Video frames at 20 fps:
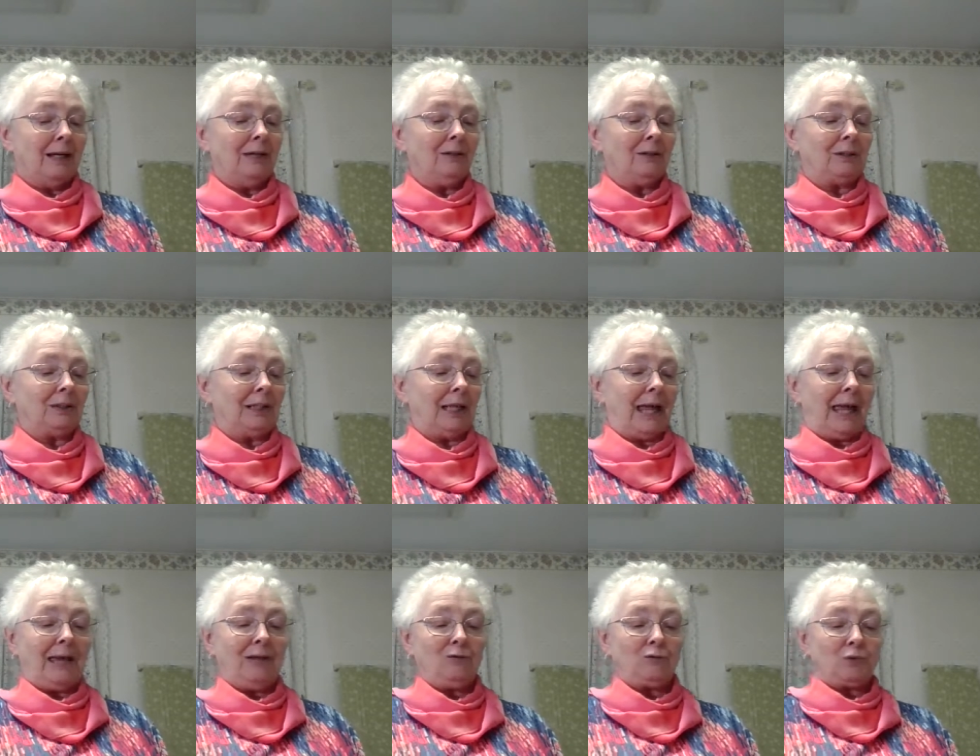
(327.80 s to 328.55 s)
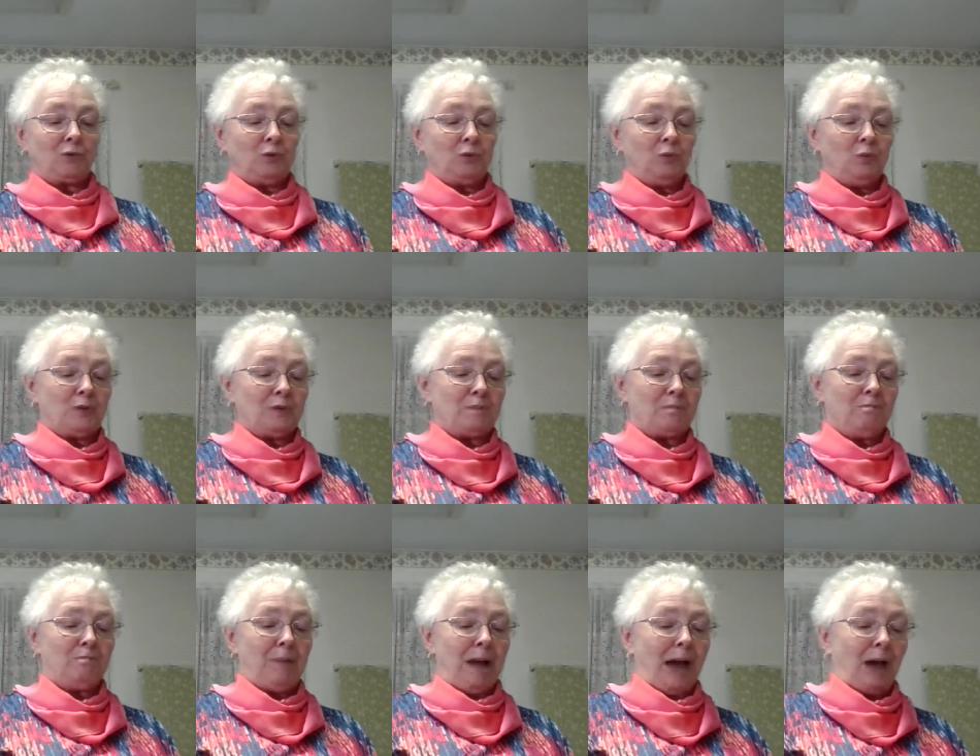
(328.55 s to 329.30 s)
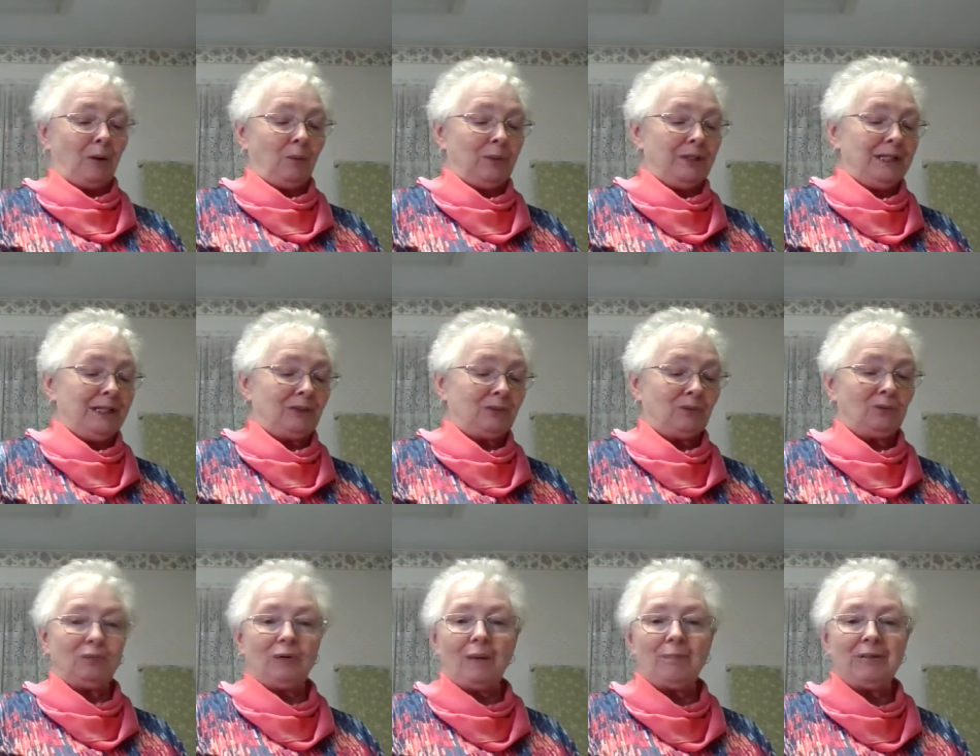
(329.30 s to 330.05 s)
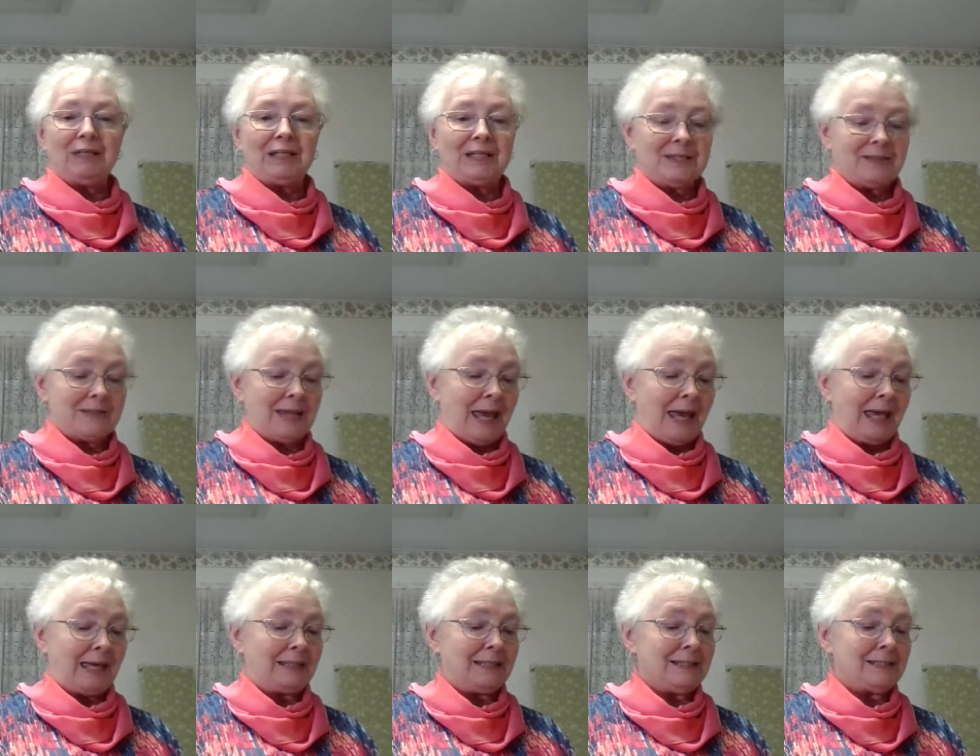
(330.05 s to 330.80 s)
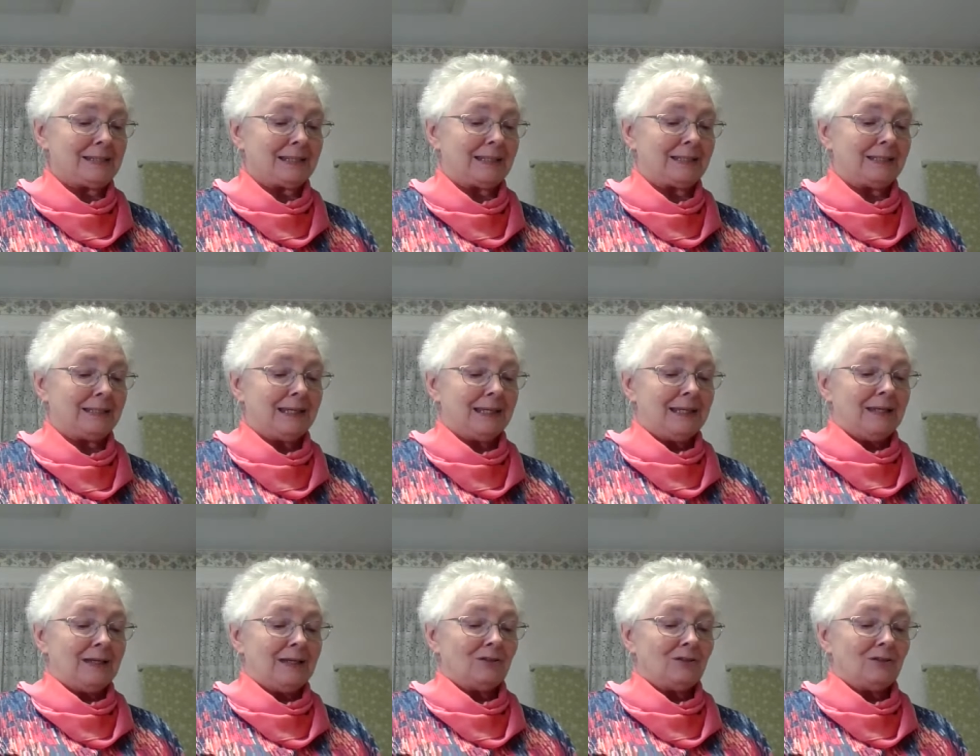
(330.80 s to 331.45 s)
Uncle Andrew was bowing and rubbing his hands, and,